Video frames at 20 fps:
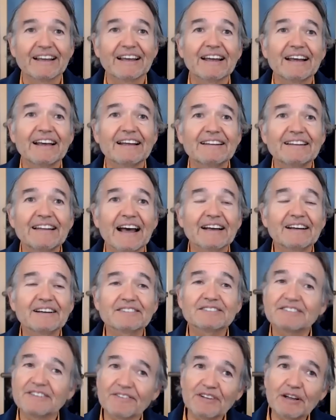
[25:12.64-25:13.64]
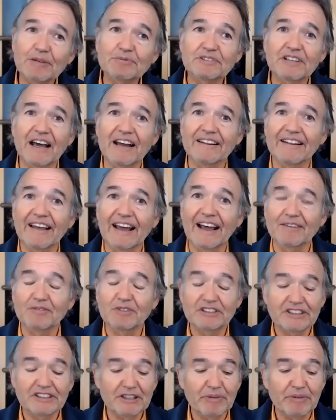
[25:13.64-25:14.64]
Now here's the flip side of that, which
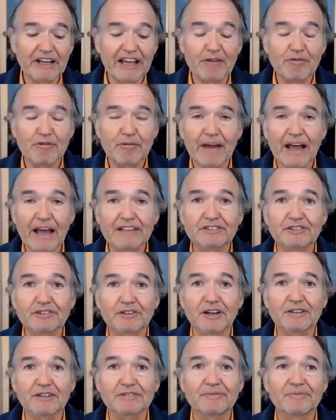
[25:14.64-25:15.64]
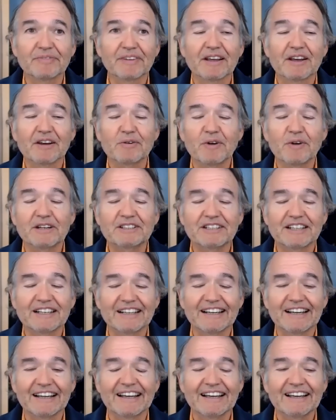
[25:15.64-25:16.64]
she became a master of, which
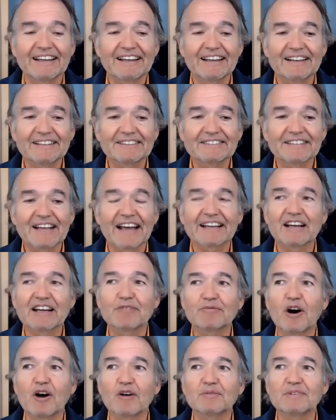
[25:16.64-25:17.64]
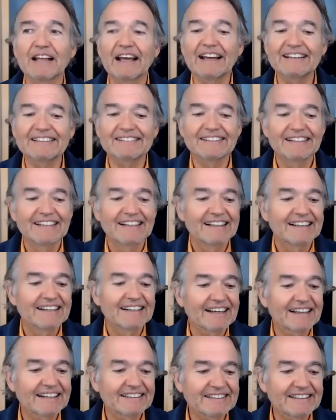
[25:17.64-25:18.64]
is I come home late
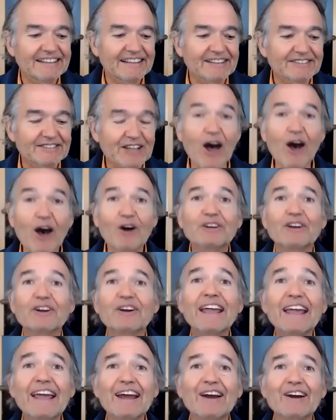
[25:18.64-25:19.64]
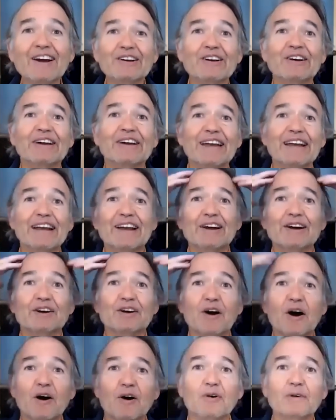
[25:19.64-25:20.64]
and she goes, "Oh, you're here, you're here.
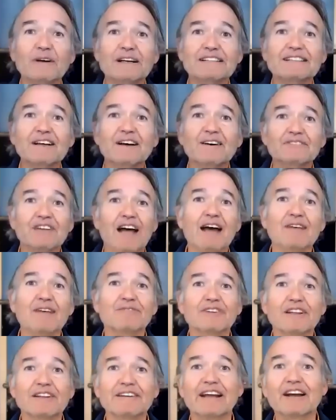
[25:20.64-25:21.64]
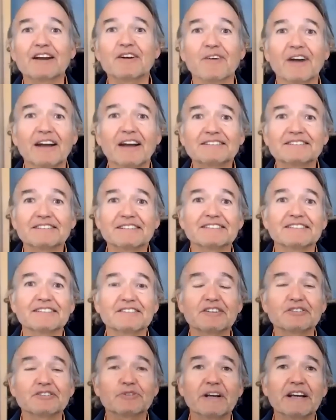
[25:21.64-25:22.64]
Oh, we still have time for the decorations and the
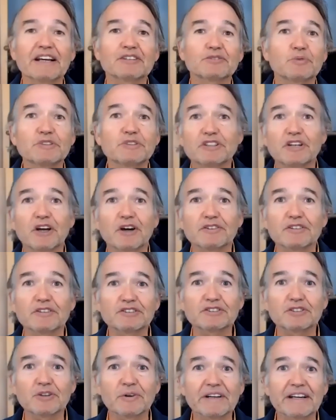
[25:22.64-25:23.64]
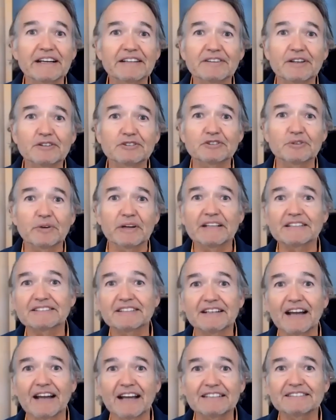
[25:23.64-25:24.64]
drinks. Would you go to the store and get those drinks
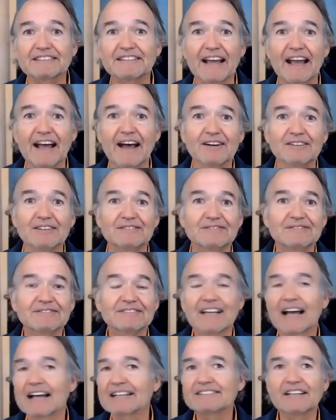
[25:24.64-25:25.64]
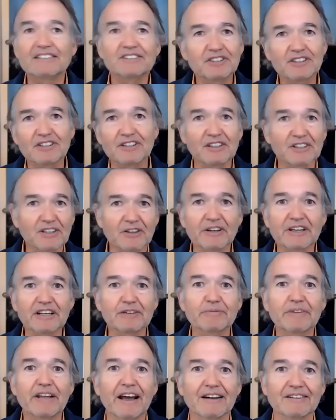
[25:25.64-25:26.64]
and ice now?" I say, "Sure, I'll go get them
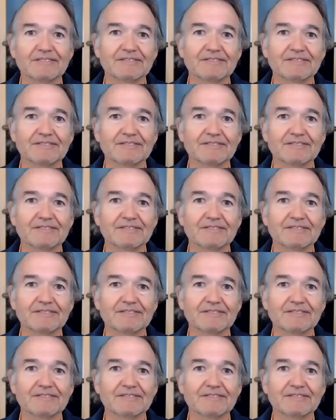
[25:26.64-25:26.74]
now."